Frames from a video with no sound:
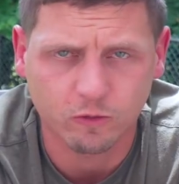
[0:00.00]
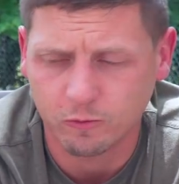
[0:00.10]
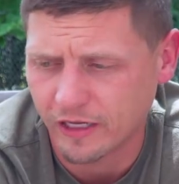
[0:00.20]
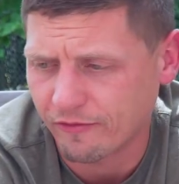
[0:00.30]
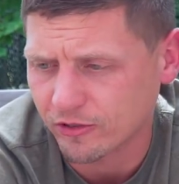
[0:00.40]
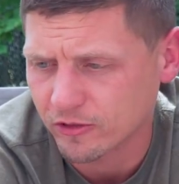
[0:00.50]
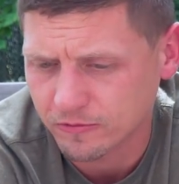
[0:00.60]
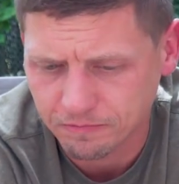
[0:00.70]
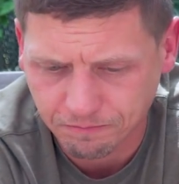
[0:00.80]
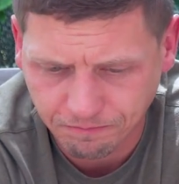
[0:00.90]
or whatever.
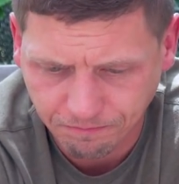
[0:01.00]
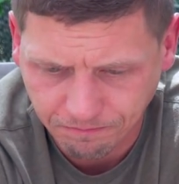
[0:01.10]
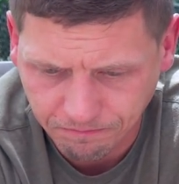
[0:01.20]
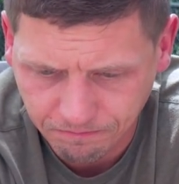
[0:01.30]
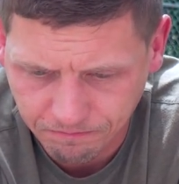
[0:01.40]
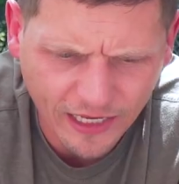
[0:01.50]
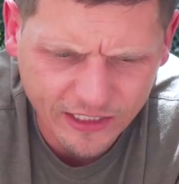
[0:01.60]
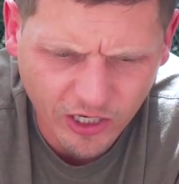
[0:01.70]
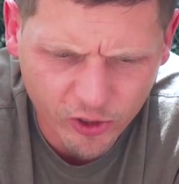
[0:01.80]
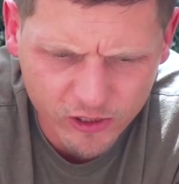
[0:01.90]

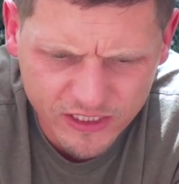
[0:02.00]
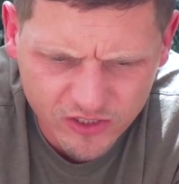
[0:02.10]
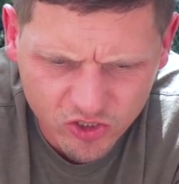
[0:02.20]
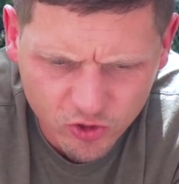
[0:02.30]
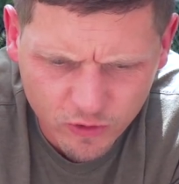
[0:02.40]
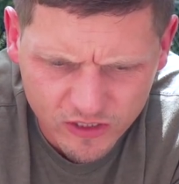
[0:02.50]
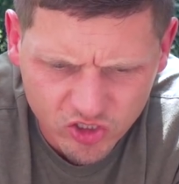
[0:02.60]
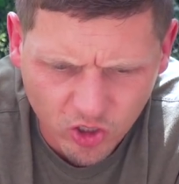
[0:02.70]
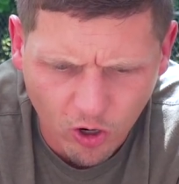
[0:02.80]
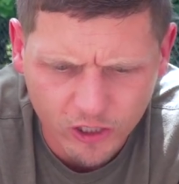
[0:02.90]
Icarus to the
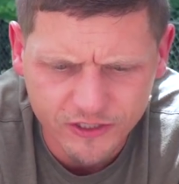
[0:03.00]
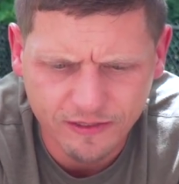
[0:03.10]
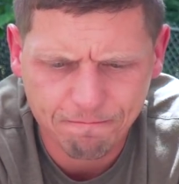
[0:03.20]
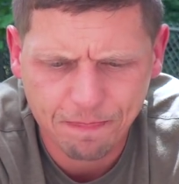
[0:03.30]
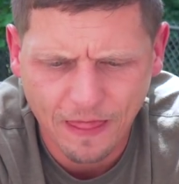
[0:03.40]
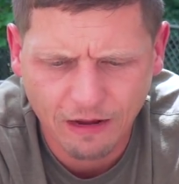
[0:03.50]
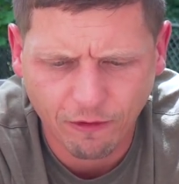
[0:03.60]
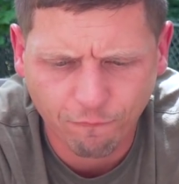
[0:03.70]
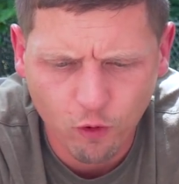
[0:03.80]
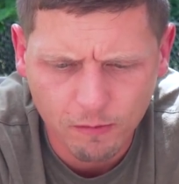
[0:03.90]
stars. I have
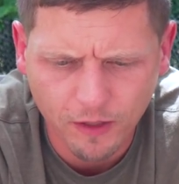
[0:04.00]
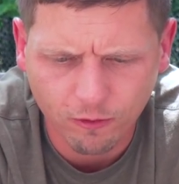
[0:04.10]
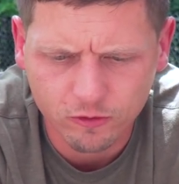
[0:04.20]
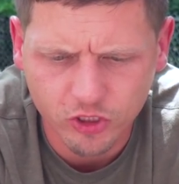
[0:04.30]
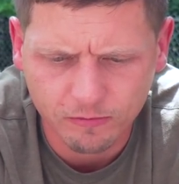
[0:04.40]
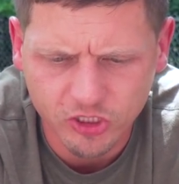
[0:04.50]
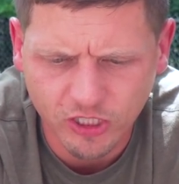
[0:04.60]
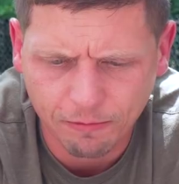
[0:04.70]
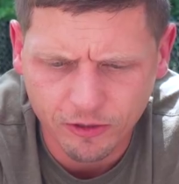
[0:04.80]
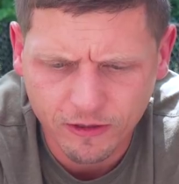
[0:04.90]
a 4-month-old German
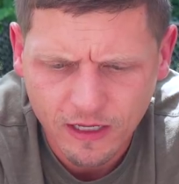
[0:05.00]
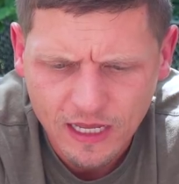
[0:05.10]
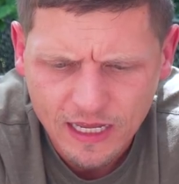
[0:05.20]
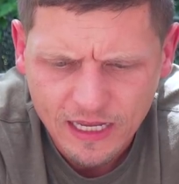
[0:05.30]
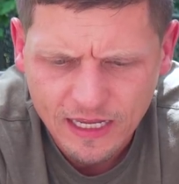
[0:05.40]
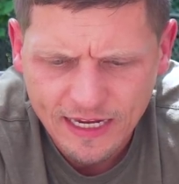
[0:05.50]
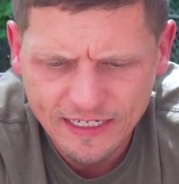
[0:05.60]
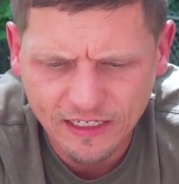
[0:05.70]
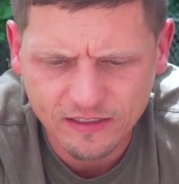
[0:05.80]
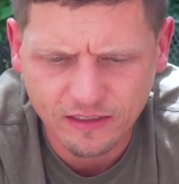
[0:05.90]
Shepherd.
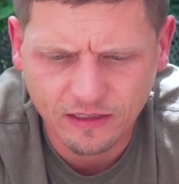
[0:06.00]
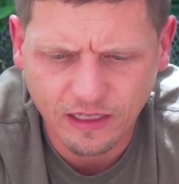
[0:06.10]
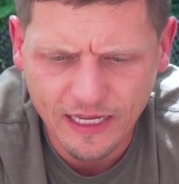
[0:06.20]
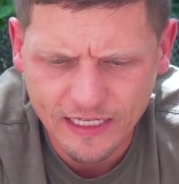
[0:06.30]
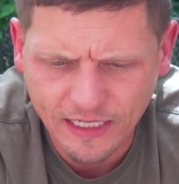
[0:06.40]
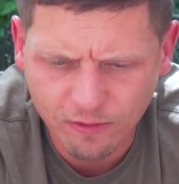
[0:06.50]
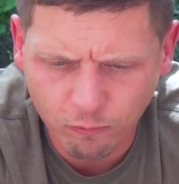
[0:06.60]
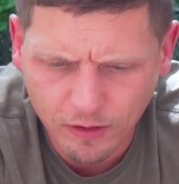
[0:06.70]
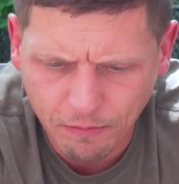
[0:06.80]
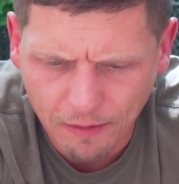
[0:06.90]
He doesn't like it
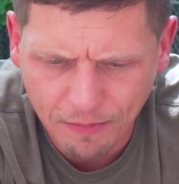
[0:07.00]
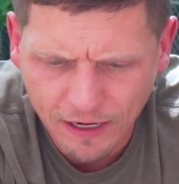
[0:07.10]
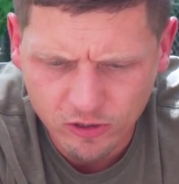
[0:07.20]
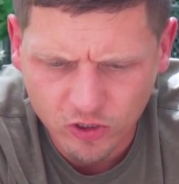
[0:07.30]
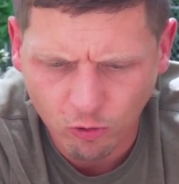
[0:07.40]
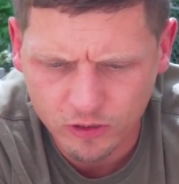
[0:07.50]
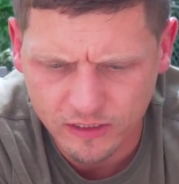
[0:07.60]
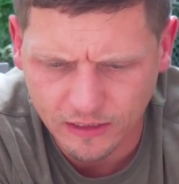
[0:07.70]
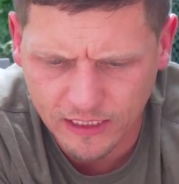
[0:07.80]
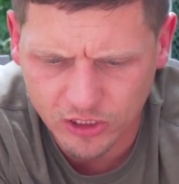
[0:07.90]
when my parents hold
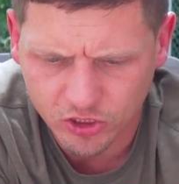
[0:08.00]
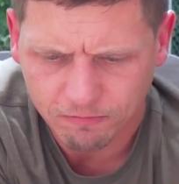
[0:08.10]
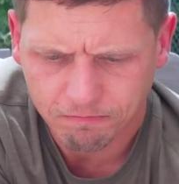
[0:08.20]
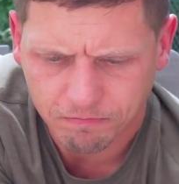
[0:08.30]
his leash,